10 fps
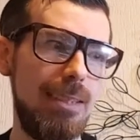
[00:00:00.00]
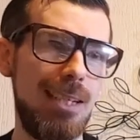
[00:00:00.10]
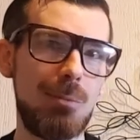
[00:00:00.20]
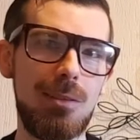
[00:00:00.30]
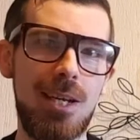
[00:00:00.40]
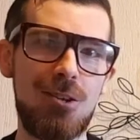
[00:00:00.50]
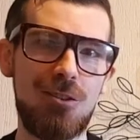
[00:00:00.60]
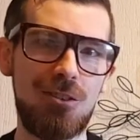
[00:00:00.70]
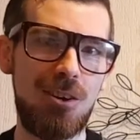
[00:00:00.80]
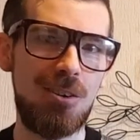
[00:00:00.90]

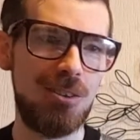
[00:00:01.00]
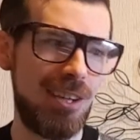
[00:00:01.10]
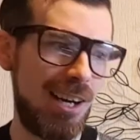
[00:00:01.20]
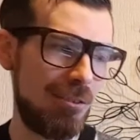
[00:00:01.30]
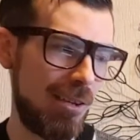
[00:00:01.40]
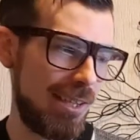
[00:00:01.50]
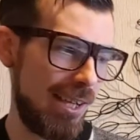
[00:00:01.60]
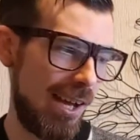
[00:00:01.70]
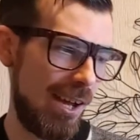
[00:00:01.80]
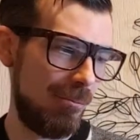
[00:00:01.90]
expectations on Alden Ehrenreich,
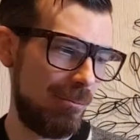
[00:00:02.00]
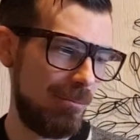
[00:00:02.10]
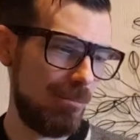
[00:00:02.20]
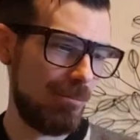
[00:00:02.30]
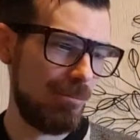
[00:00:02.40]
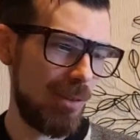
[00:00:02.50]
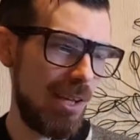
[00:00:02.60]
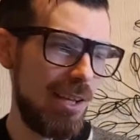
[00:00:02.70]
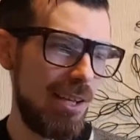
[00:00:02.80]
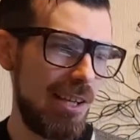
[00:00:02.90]
um,
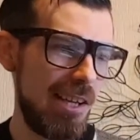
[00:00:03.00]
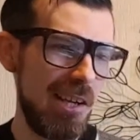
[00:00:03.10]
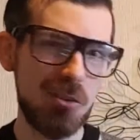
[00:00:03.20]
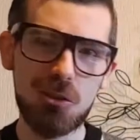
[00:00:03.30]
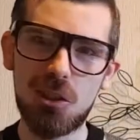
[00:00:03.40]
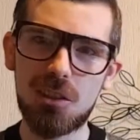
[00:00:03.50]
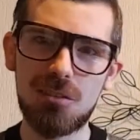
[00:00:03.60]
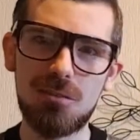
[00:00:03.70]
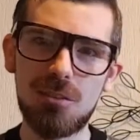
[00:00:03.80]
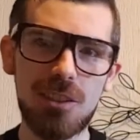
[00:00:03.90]
he looks good.
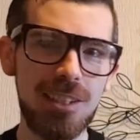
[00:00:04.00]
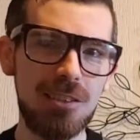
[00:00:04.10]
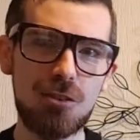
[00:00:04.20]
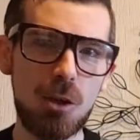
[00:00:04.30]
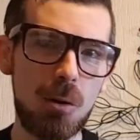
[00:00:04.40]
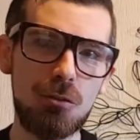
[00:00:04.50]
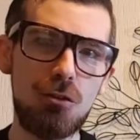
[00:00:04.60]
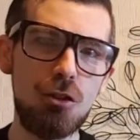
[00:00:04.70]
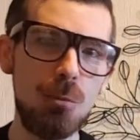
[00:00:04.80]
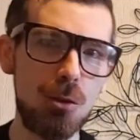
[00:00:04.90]
They didn't show off
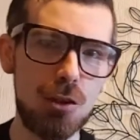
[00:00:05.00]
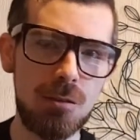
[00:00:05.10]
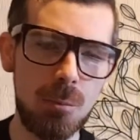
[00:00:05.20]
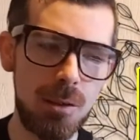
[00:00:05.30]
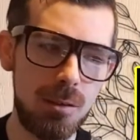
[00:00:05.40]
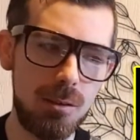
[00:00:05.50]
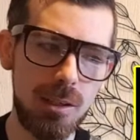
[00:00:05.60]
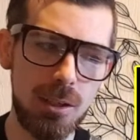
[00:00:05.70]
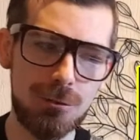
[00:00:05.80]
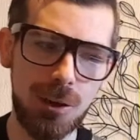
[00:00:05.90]
too much of him in,
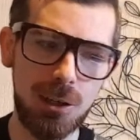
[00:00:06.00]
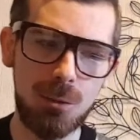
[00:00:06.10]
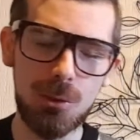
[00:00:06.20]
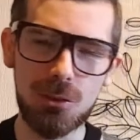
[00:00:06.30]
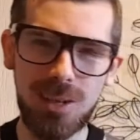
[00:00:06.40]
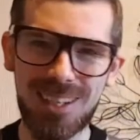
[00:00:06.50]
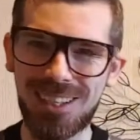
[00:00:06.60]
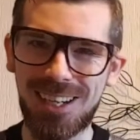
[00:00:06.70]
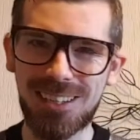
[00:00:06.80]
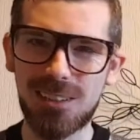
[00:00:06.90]
in the trailer, which I'm kind of
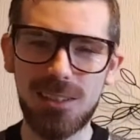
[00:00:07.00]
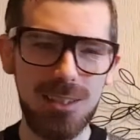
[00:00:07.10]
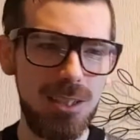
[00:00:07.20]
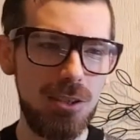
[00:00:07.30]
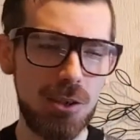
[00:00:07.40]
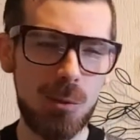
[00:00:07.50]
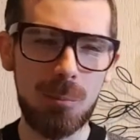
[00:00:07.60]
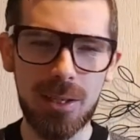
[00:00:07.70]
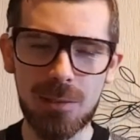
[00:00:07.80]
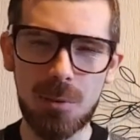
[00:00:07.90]
glad, because you want
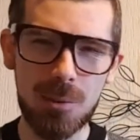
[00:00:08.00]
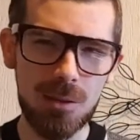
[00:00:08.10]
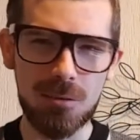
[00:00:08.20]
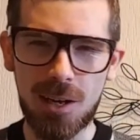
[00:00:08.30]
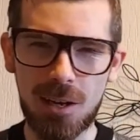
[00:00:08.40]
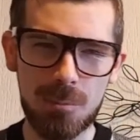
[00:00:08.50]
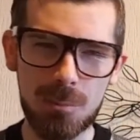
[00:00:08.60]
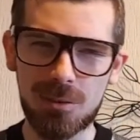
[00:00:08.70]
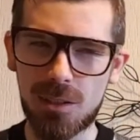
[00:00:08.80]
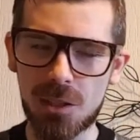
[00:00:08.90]
to make him a bit of uh, a bit
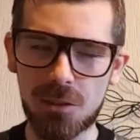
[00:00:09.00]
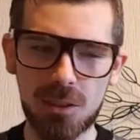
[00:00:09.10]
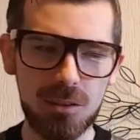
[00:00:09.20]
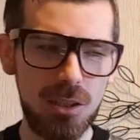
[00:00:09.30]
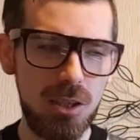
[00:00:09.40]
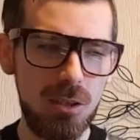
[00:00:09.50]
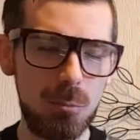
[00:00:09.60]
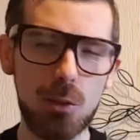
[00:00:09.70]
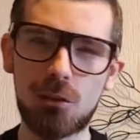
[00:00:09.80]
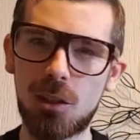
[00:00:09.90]
mysterious.
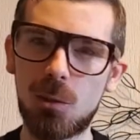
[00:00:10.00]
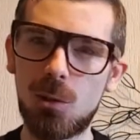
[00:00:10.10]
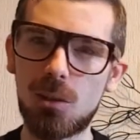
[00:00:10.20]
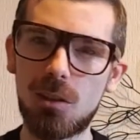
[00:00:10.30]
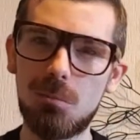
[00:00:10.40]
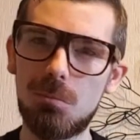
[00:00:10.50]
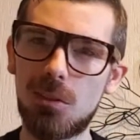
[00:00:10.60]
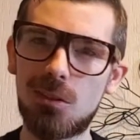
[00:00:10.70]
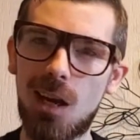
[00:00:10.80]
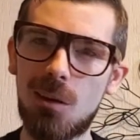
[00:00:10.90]
But he's got the look, the
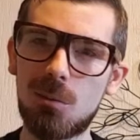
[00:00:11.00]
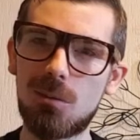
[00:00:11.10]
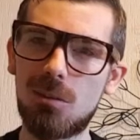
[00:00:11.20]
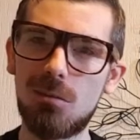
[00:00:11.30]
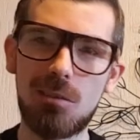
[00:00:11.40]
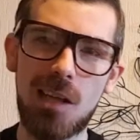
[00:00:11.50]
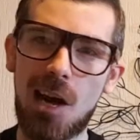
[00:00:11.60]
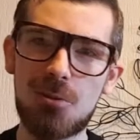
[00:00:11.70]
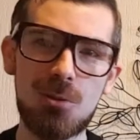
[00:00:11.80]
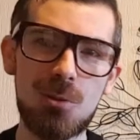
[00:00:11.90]
sound, the
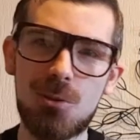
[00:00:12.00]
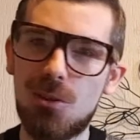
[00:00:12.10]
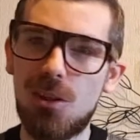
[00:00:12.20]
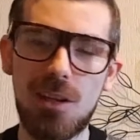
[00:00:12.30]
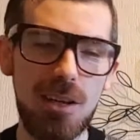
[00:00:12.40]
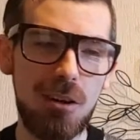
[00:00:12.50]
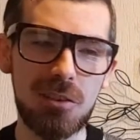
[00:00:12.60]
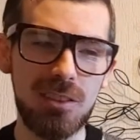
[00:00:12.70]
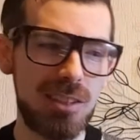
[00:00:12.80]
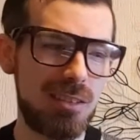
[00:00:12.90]
attitude.
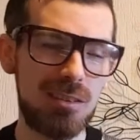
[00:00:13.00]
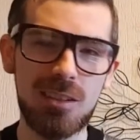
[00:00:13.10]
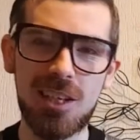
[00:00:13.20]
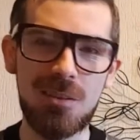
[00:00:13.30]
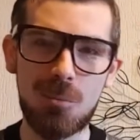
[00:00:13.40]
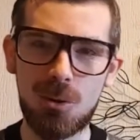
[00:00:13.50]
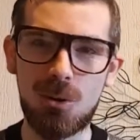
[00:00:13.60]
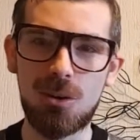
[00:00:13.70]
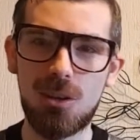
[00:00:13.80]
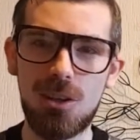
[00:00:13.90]
Obviously I'll need to see it in more